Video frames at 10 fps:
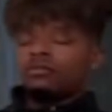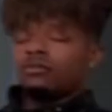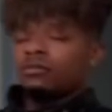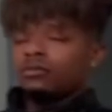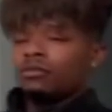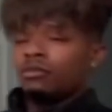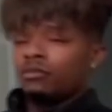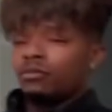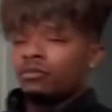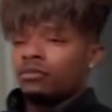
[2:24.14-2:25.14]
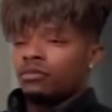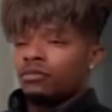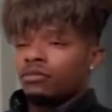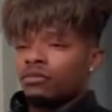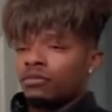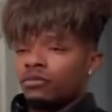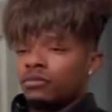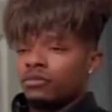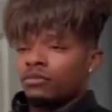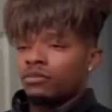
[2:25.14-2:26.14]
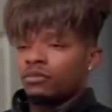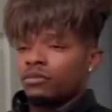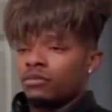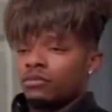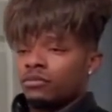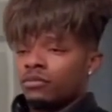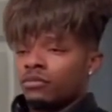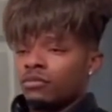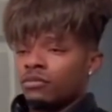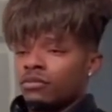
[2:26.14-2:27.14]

(silence)